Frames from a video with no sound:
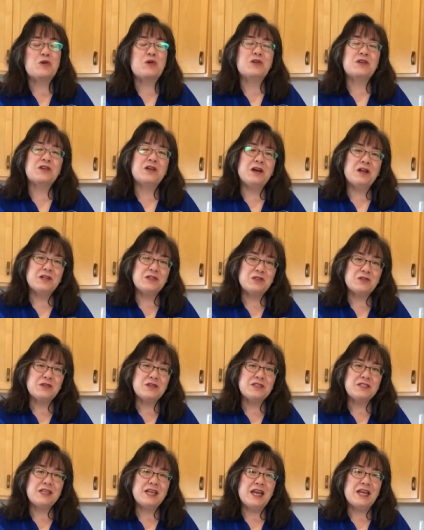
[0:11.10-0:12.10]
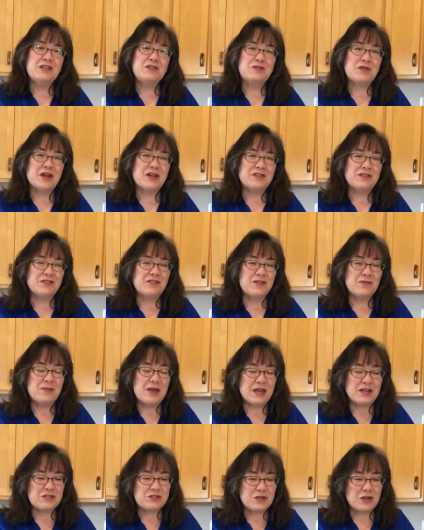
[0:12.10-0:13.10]
horticulturist and director of the
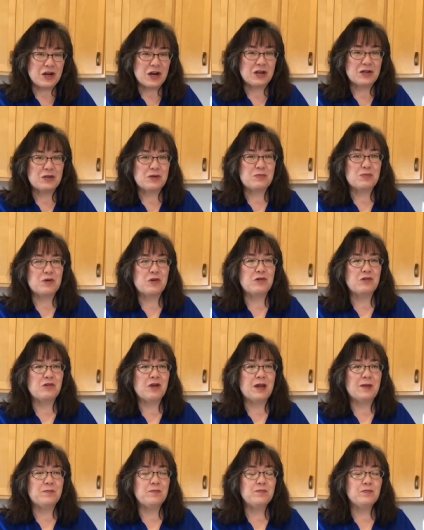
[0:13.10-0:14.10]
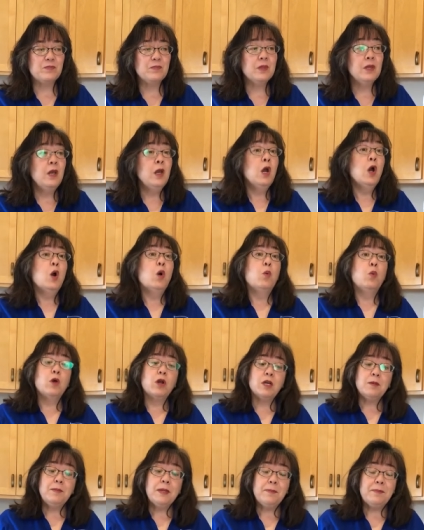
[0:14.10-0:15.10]
Master Gardener program.
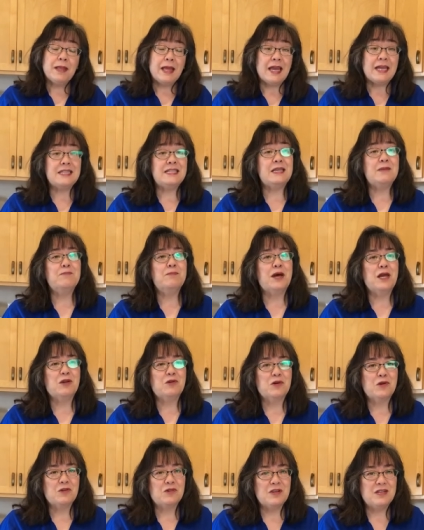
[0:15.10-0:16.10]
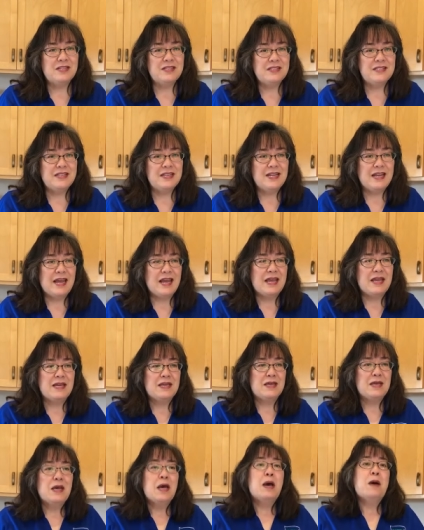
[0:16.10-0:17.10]
We're going to be planting microgreens today.
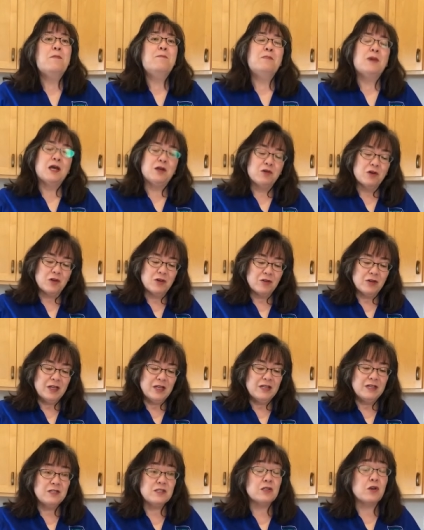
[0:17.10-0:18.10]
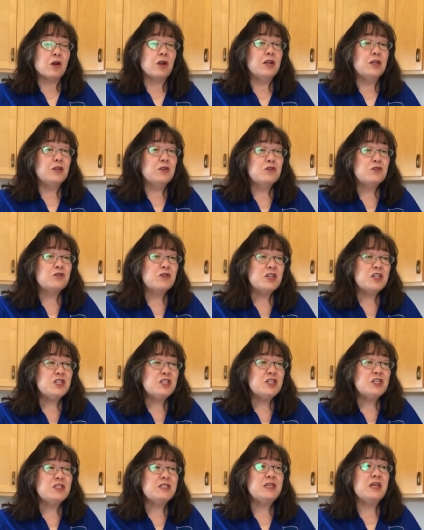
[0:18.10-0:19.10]
Microgreens are a
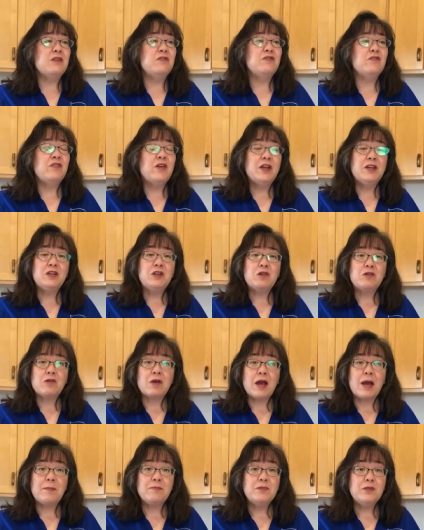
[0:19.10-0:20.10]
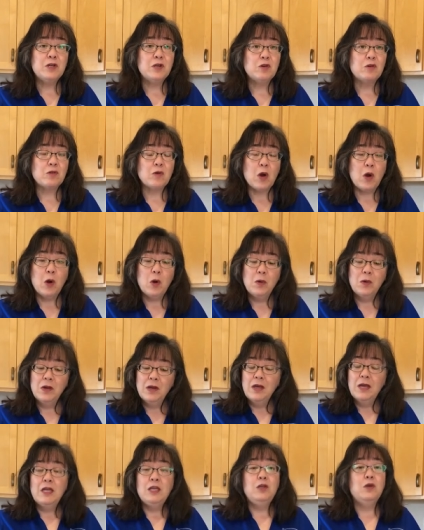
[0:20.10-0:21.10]
nutritious and fun crop to grow.
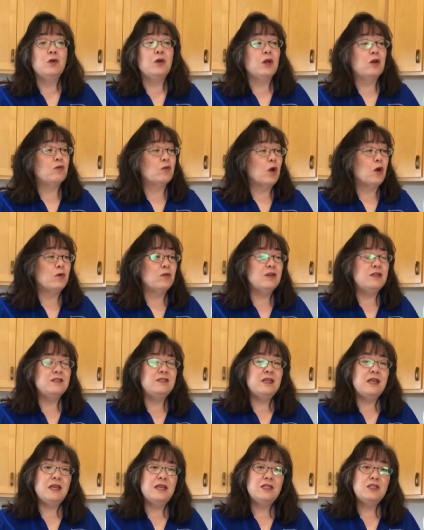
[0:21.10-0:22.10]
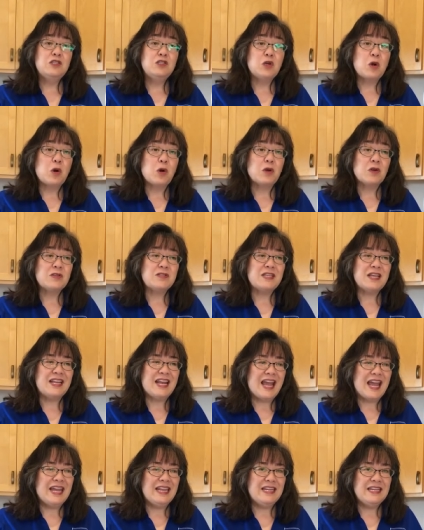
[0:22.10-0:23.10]
You can grow these indoors
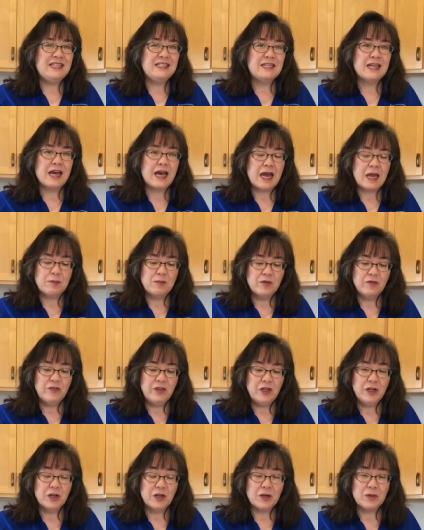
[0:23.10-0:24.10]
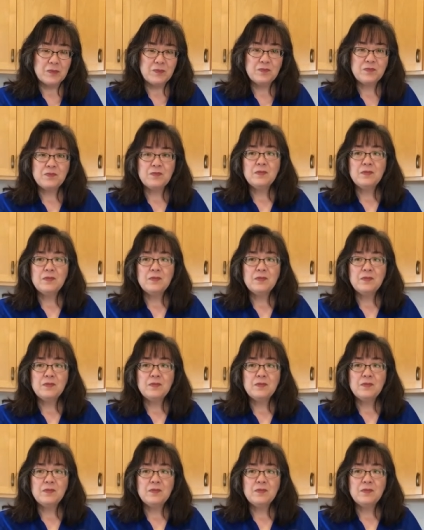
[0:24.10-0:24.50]
at any time of year.